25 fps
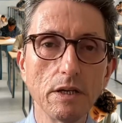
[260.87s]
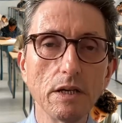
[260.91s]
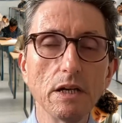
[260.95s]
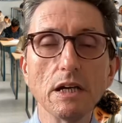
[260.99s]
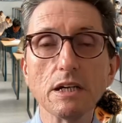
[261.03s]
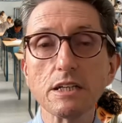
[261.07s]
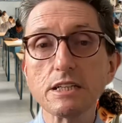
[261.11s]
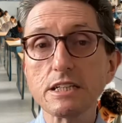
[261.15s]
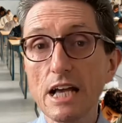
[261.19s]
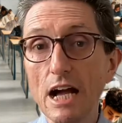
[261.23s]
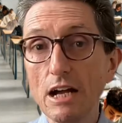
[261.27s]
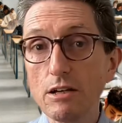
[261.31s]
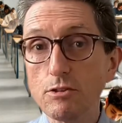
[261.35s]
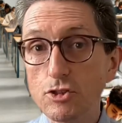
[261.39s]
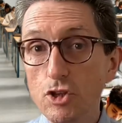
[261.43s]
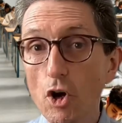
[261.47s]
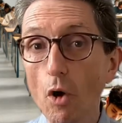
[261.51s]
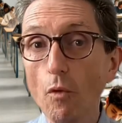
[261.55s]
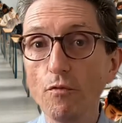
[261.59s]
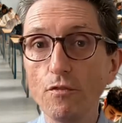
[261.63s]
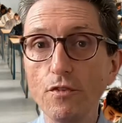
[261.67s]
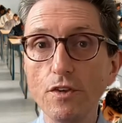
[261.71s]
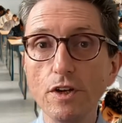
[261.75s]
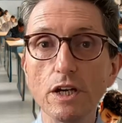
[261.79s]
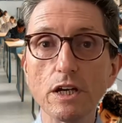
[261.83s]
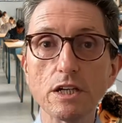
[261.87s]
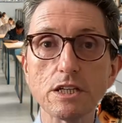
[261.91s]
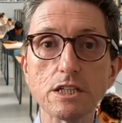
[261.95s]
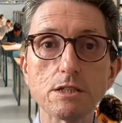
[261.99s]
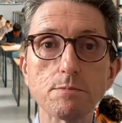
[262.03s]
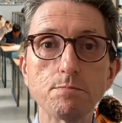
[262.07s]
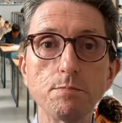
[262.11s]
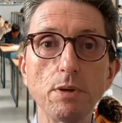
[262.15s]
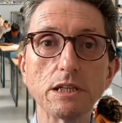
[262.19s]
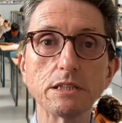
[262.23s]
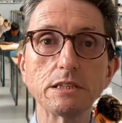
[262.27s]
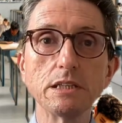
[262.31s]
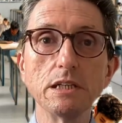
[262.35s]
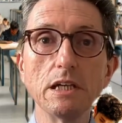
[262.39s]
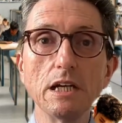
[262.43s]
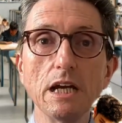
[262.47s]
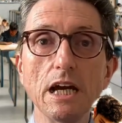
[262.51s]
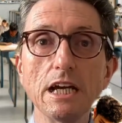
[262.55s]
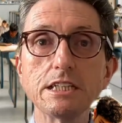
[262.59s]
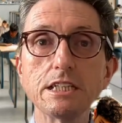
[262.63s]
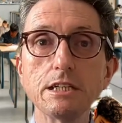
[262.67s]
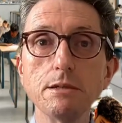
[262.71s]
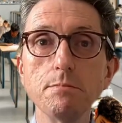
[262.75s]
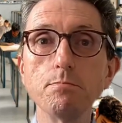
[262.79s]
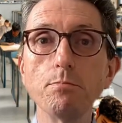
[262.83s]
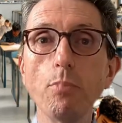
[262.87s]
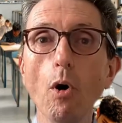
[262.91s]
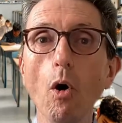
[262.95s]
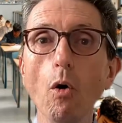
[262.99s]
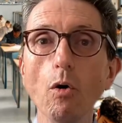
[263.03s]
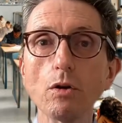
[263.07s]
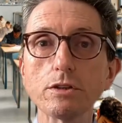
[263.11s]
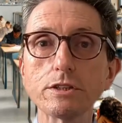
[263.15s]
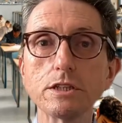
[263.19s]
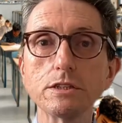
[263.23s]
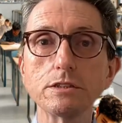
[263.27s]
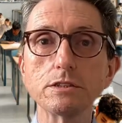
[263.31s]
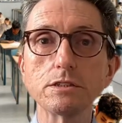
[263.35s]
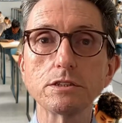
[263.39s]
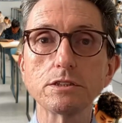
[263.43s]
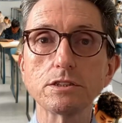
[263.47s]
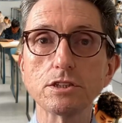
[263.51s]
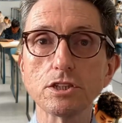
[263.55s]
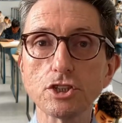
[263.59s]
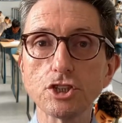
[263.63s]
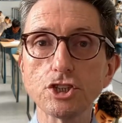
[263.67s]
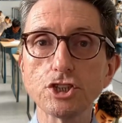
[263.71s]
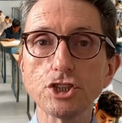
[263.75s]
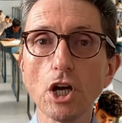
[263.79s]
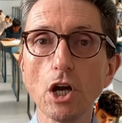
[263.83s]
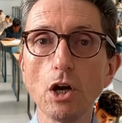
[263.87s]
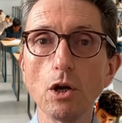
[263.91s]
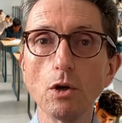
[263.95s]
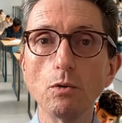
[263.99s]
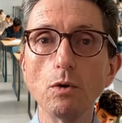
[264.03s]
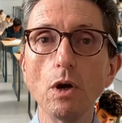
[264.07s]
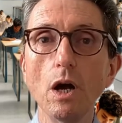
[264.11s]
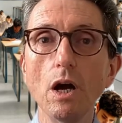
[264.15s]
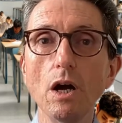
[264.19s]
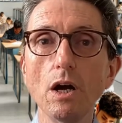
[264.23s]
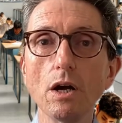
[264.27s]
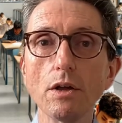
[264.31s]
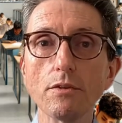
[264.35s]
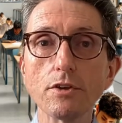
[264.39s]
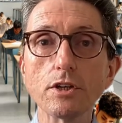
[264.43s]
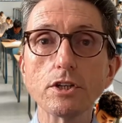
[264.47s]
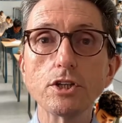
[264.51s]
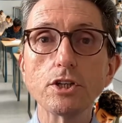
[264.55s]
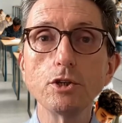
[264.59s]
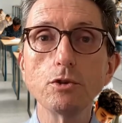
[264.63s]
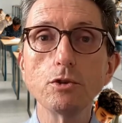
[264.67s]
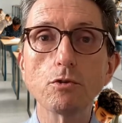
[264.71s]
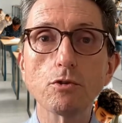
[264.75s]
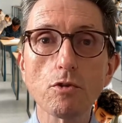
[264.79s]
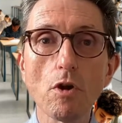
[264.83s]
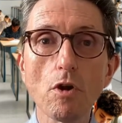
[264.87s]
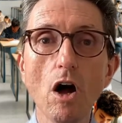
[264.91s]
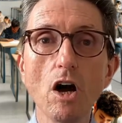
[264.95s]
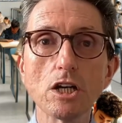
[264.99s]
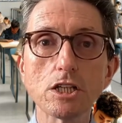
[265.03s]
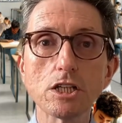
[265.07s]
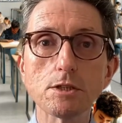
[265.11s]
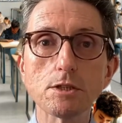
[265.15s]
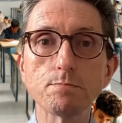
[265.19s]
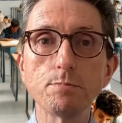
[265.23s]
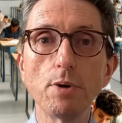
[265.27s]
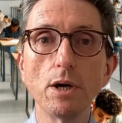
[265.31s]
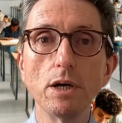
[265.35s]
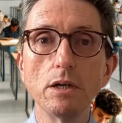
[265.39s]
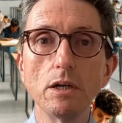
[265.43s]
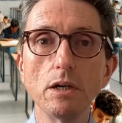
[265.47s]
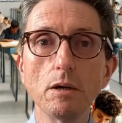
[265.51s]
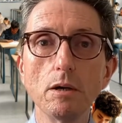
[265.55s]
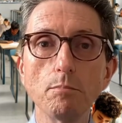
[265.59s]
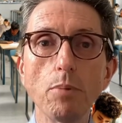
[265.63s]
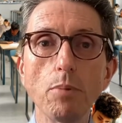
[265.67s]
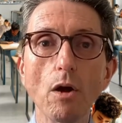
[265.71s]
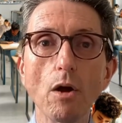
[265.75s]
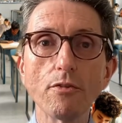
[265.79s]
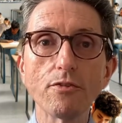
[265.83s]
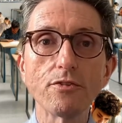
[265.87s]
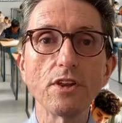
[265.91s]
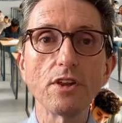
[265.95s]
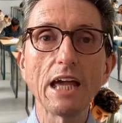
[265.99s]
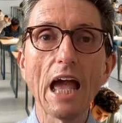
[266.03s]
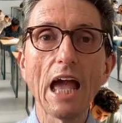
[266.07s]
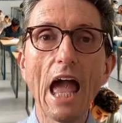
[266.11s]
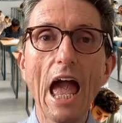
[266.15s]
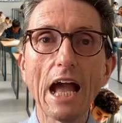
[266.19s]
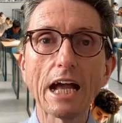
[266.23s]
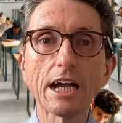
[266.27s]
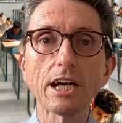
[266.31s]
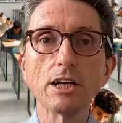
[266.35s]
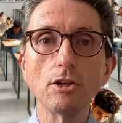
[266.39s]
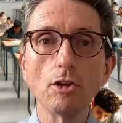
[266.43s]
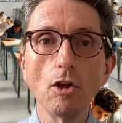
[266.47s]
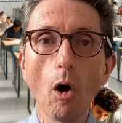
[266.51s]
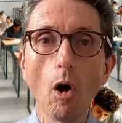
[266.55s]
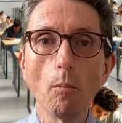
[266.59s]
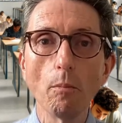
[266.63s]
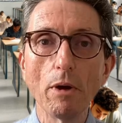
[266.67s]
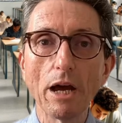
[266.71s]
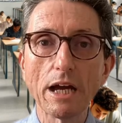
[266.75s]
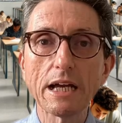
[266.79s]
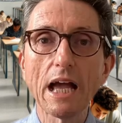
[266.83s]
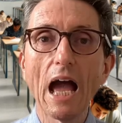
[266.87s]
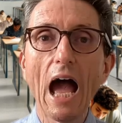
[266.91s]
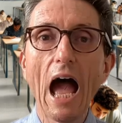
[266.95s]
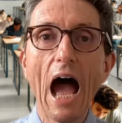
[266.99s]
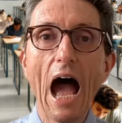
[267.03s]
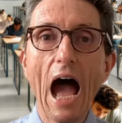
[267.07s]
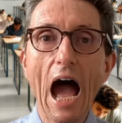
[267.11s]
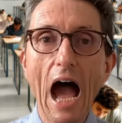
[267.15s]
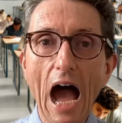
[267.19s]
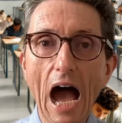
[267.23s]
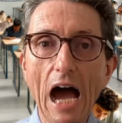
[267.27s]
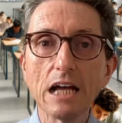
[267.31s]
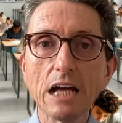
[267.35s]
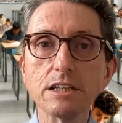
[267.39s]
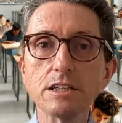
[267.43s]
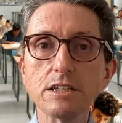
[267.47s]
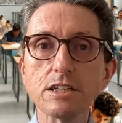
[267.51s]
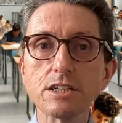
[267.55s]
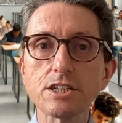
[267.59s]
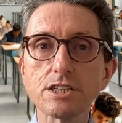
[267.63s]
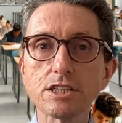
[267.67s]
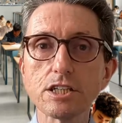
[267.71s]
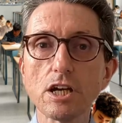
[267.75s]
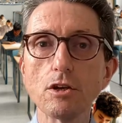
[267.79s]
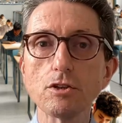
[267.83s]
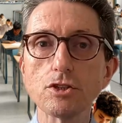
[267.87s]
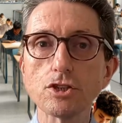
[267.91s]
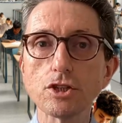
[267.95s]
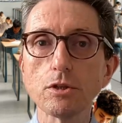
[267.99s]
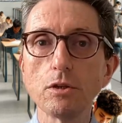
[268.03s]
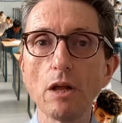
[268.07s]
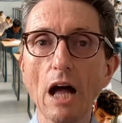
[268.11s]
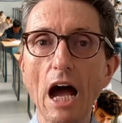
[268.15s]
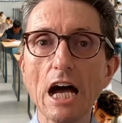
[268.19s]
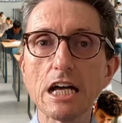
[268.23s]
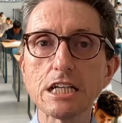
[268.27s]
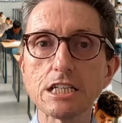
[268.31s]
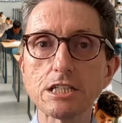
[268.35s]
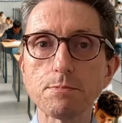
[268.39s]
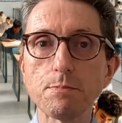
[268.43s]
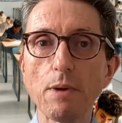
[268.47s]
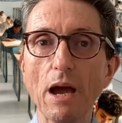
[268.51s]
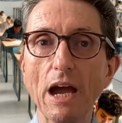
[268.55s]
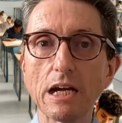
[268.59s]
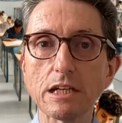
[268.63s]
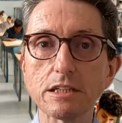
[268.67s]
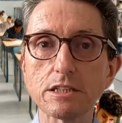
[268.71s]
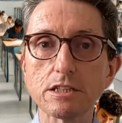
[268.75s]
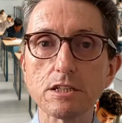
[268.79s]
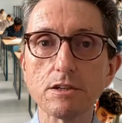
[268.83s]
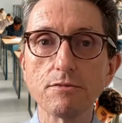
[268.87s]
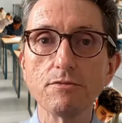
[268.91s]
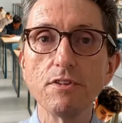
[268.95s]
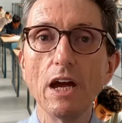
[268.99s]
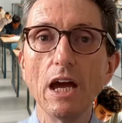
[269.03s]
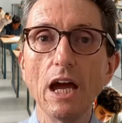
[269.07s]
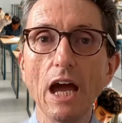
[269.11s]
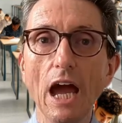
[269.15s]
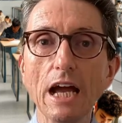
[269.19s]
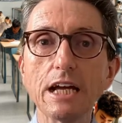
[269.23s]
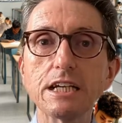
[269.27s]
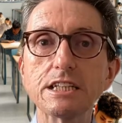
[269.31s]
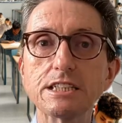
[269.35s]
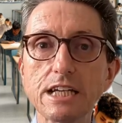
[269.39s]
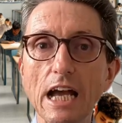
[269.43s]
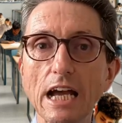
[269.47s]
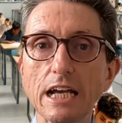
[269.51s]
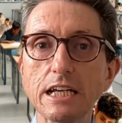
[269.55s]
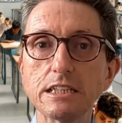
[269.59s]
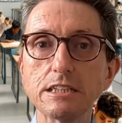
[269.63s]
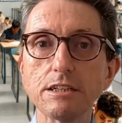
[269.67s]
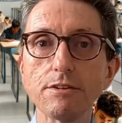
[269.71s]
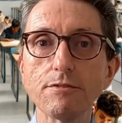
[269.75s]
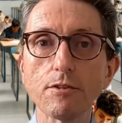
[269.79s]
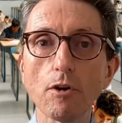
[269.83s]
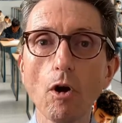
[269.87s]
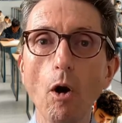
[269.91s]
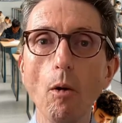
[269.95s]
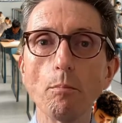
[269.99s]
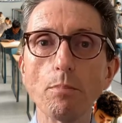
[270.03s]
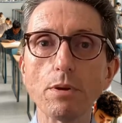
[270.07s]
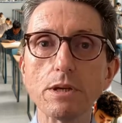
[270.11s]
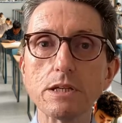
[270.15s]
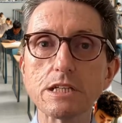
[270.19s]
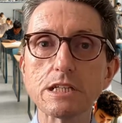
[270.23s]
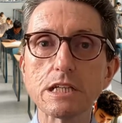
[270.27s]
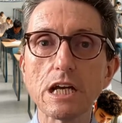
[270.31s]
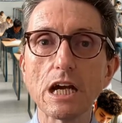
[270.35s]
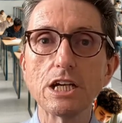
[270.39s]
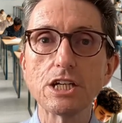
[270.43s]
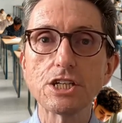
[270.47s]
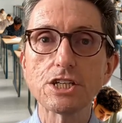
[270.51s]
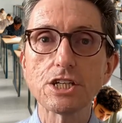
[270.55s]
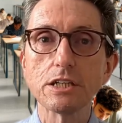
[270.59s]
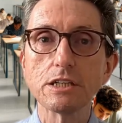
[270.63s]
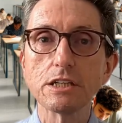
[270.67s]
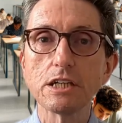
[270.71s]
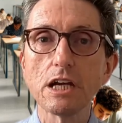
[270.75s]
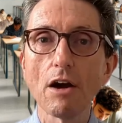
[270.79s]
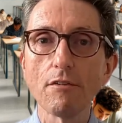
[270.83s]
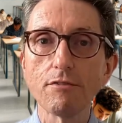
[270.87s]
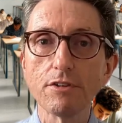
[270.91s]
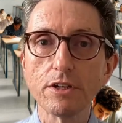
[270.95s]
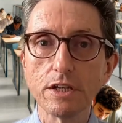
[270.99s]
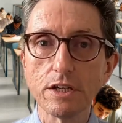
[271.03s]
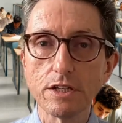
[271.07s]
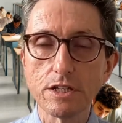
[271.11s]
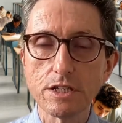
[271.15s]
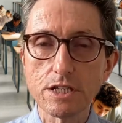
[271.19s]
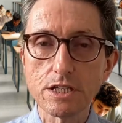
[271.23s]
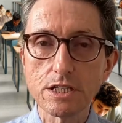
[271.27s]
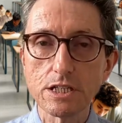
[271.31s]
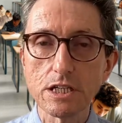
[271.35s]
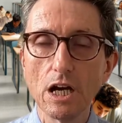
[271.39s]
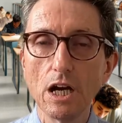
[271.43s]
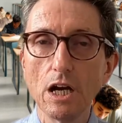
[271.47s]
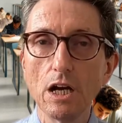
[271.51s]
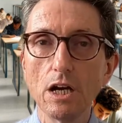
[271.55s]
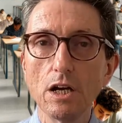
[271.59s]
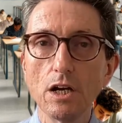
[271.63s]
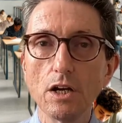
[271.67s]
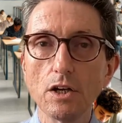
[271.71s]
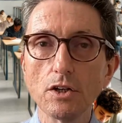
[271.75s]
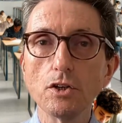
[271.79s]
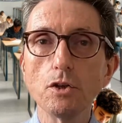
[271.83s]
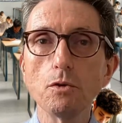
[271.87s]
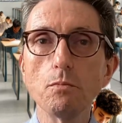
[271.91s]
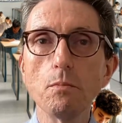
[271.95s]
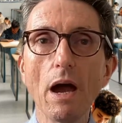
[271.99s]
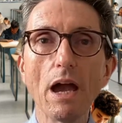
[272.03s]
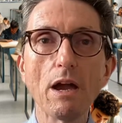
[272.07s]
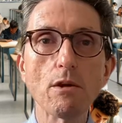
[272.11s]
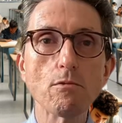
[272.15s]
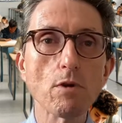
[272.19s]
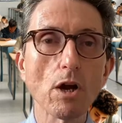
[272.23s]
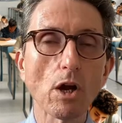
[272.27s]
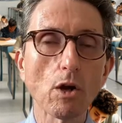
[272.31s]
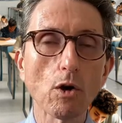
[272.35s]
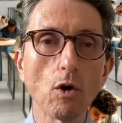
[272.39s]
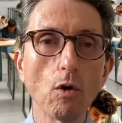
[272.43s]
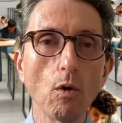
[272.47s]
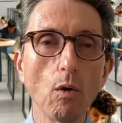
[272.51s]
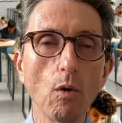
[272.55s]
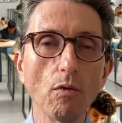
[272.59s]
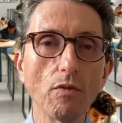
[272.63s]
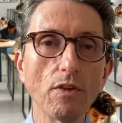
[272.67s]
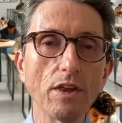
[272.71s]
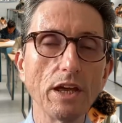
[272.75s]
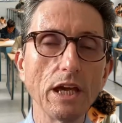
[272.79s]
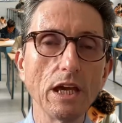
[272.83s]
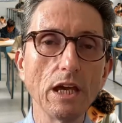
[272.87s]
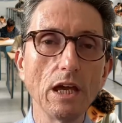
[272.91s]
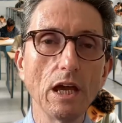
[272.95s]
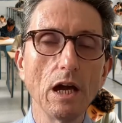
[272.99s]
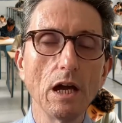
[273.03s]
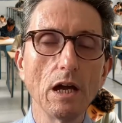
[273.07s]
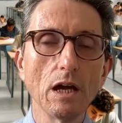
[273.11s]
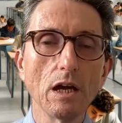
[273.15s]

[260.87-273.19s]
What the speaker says: It sounds obvious, but it's important to show that you grasp both the economic and social aspects of executive compensation governance. You may recall the